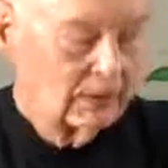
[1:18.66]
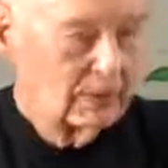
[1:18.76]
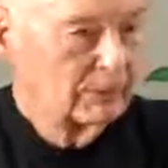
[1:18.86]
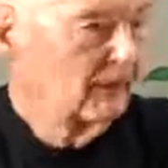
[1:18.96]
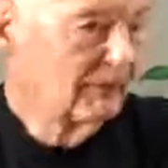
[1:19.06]

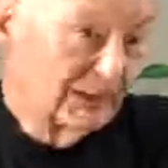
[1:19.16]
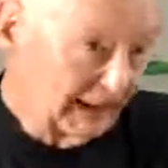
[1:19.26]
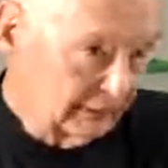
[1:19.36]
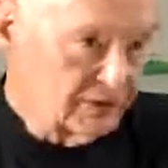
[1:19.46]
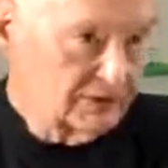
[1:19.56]
Or
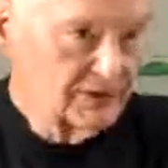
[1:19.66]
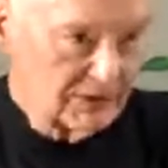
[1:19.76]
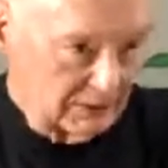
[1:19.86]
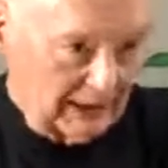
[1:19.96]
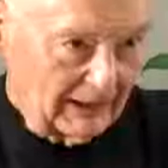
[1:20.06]
viruses
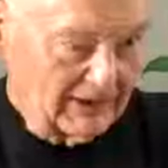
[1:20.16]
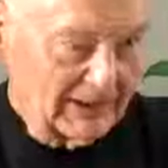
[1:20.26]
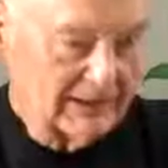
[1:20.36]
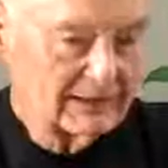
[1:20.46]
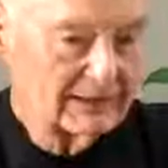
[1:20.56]
or
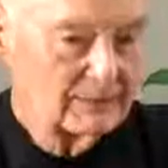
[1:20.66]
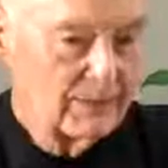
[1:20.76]
parasites.